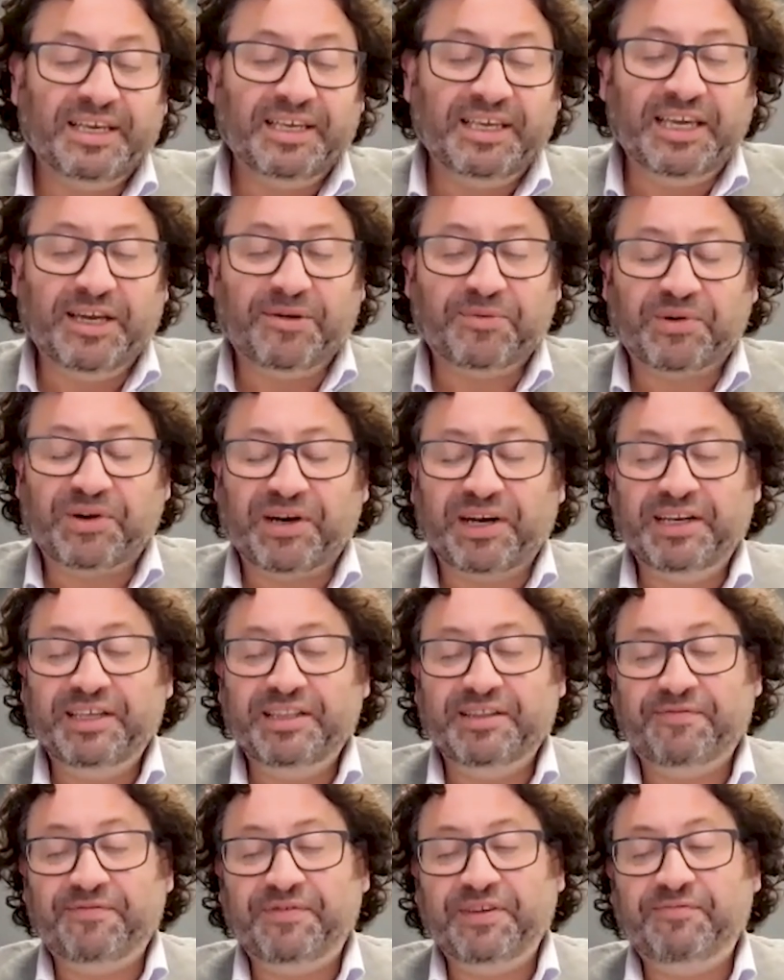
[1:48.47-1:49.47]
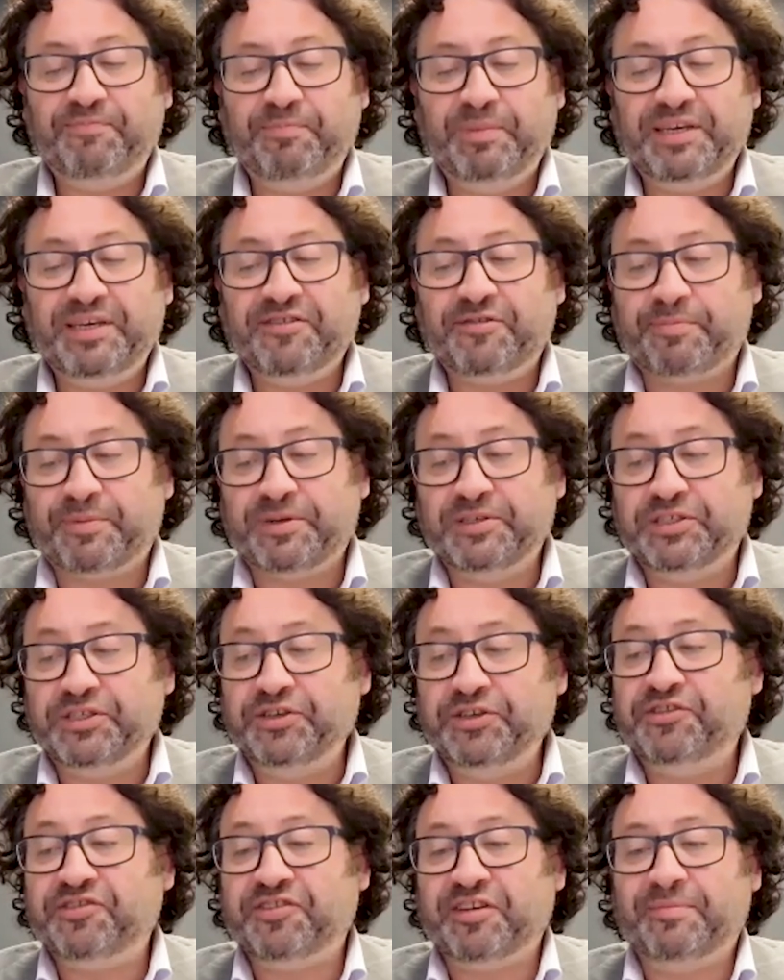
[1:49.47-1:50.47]
Yet we're only the fifth biggest
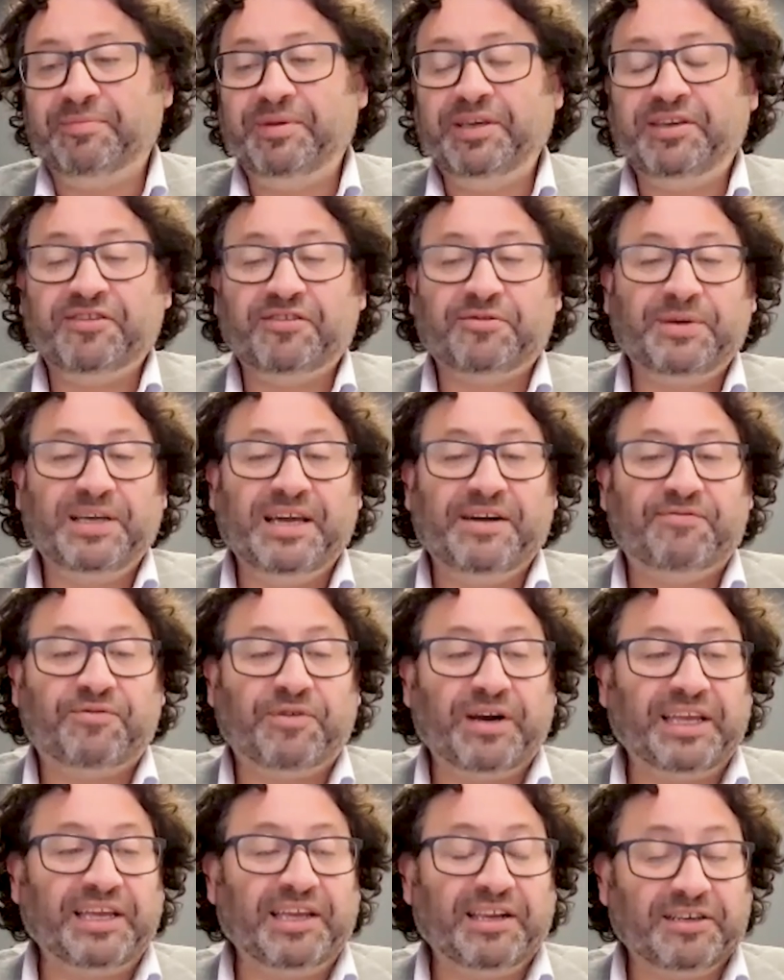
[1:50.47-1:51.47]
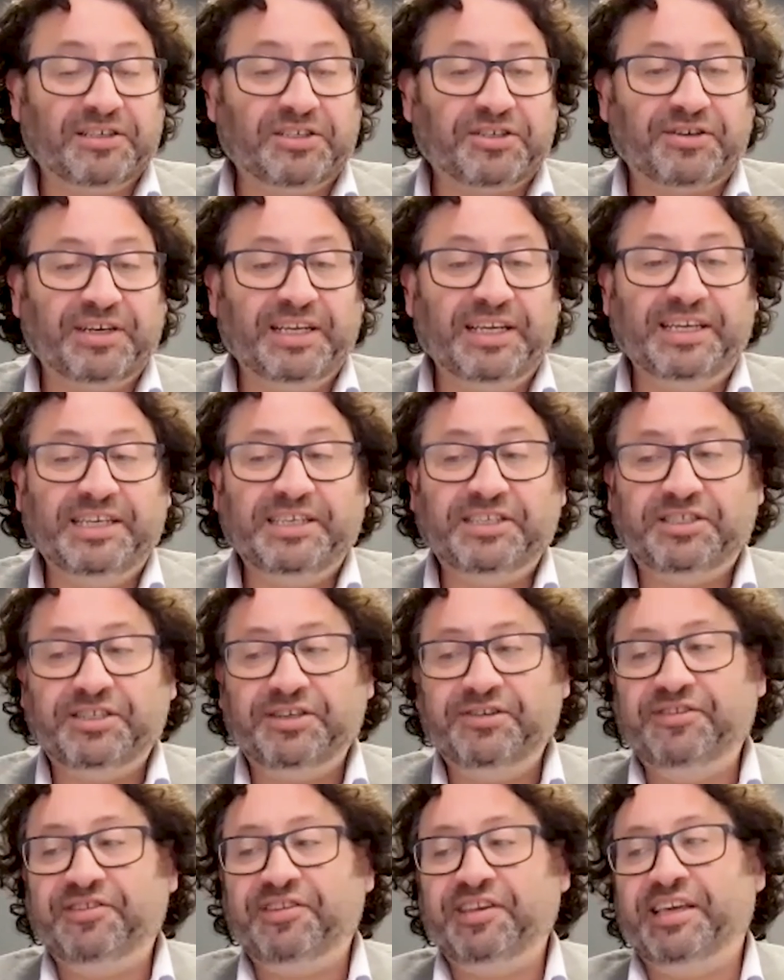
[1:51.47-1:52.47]
producer because we have regulatory
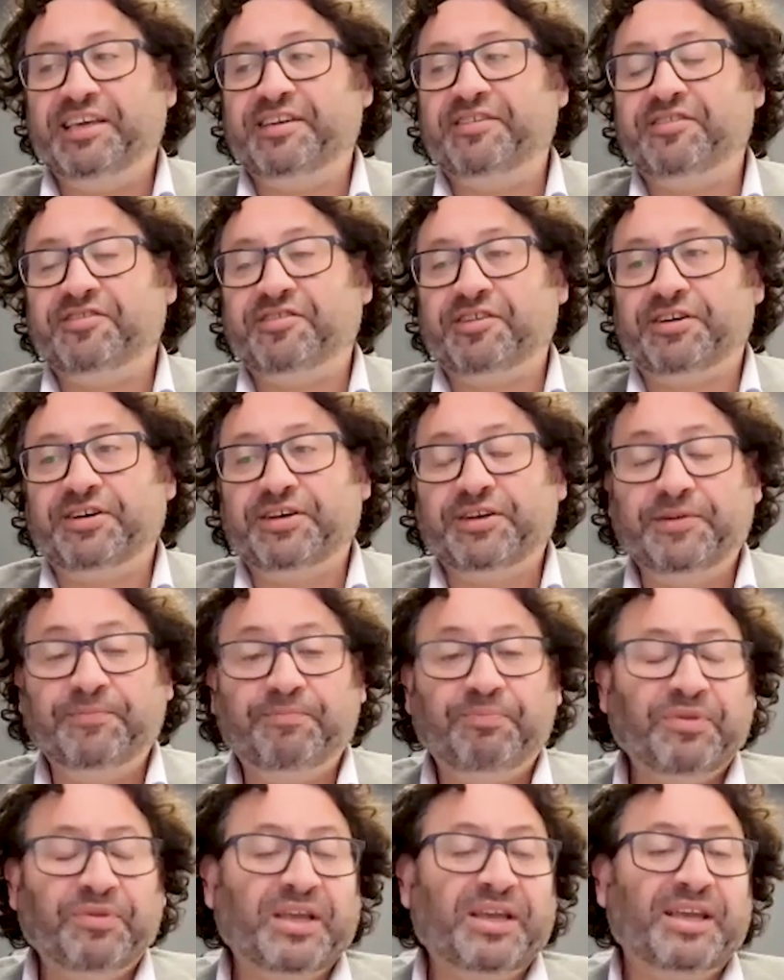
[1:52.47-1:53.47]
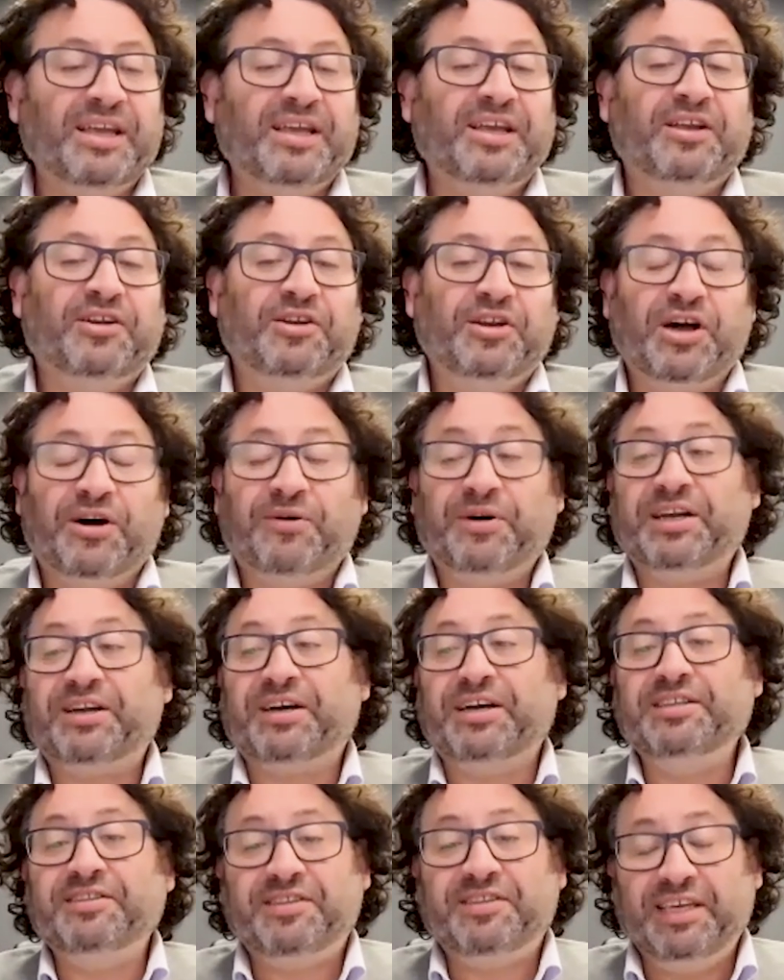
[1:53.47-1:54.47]
issues here. So, no, I
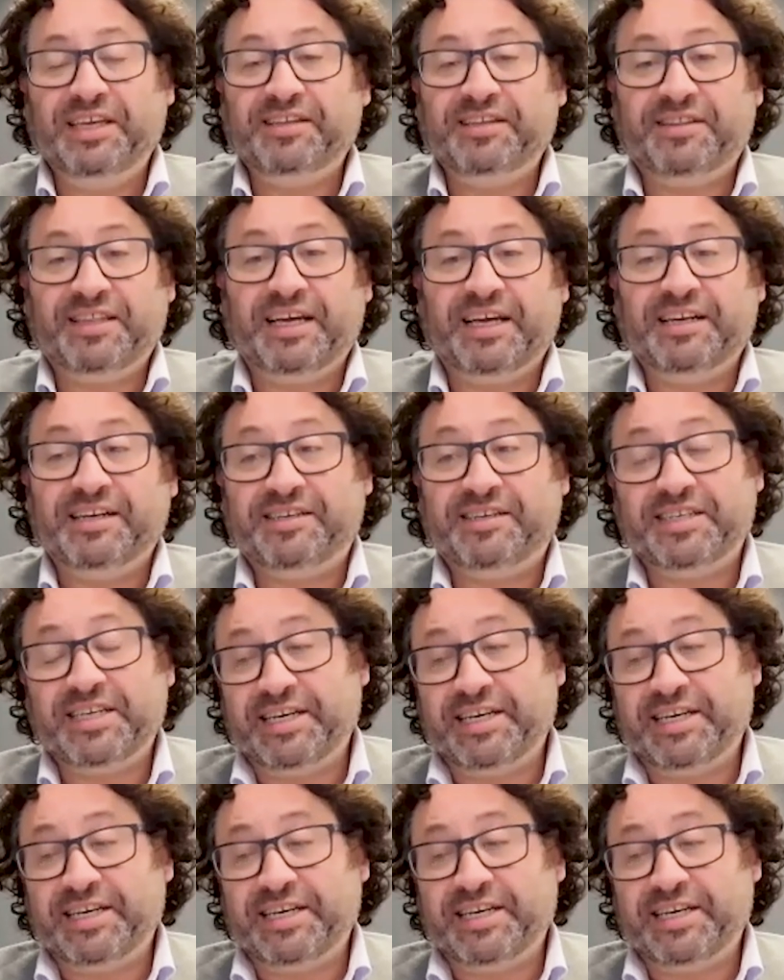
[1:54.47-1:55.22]
don't think that